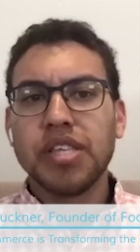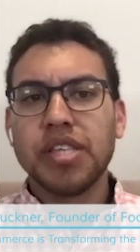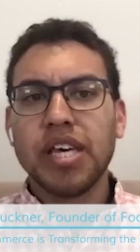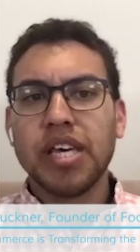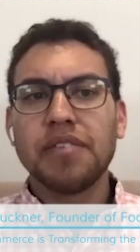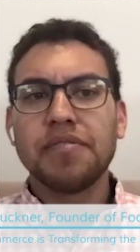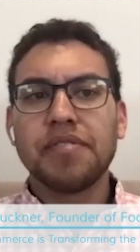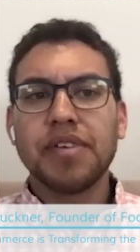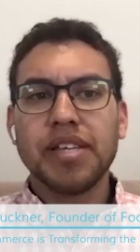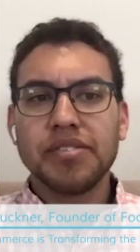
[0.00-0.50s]

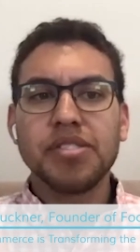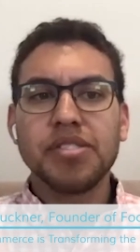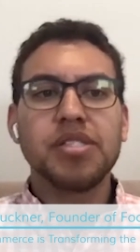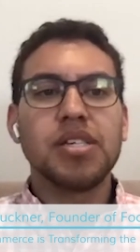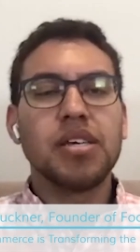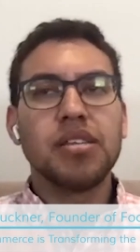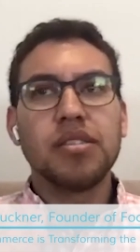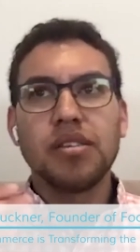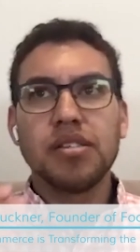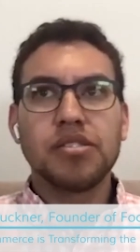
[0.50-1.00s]
they've kind of
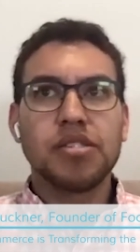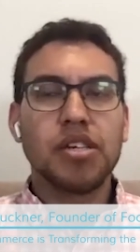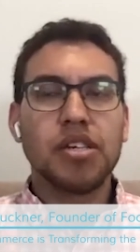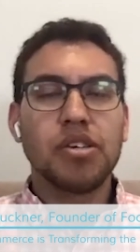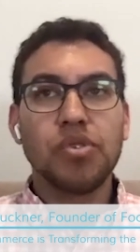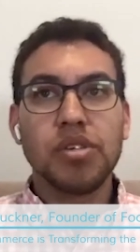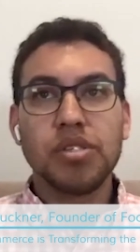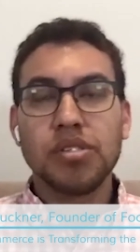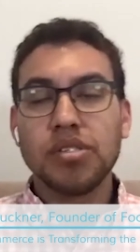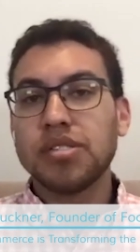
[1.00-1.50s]
seen this
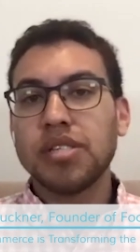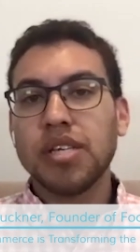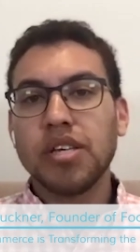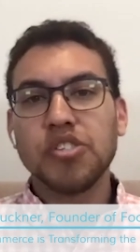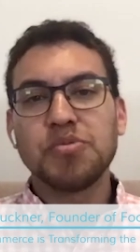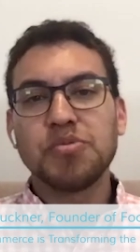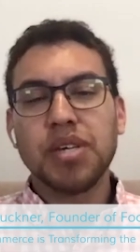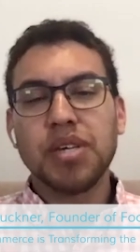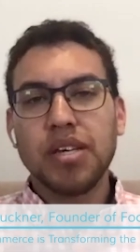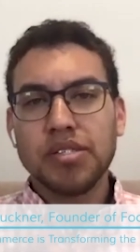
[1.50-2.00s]
increase in
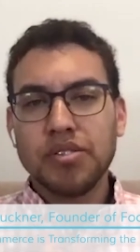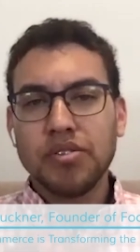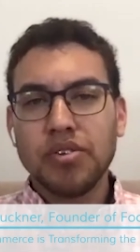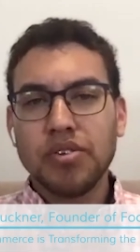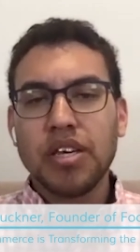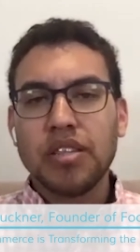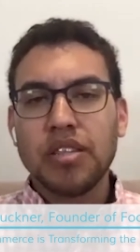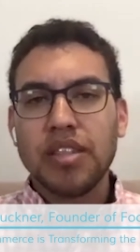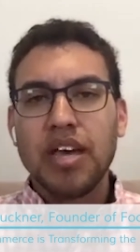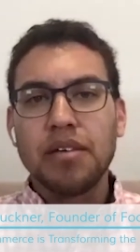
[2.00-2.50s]
sales because they're
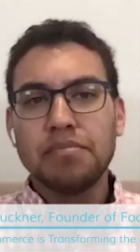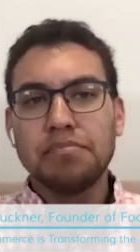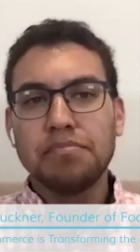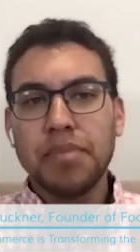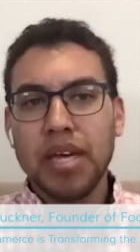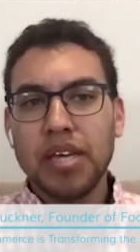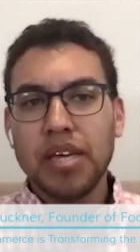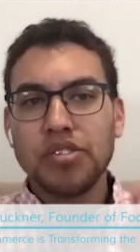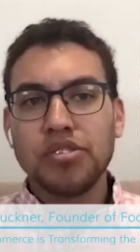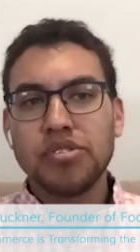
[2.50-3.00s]
in that
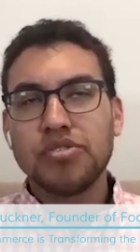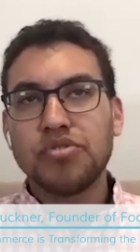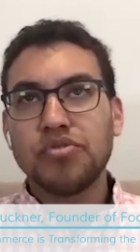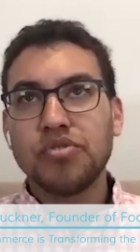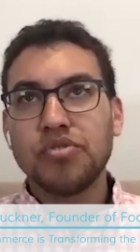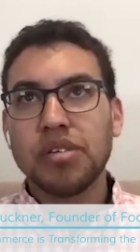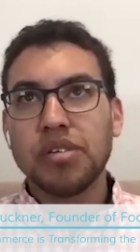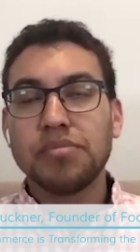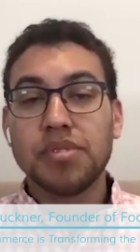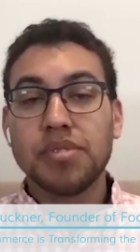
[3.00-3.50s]

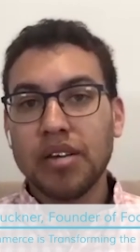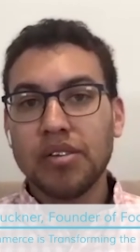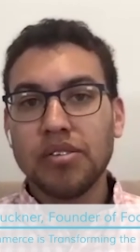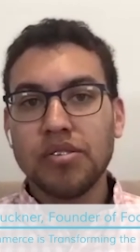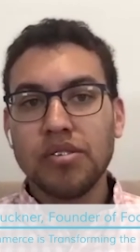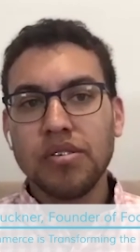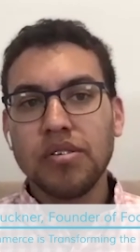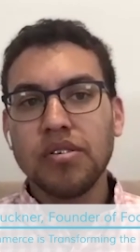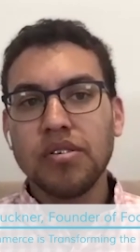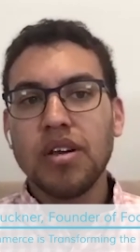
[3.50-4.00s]
mainstream sector.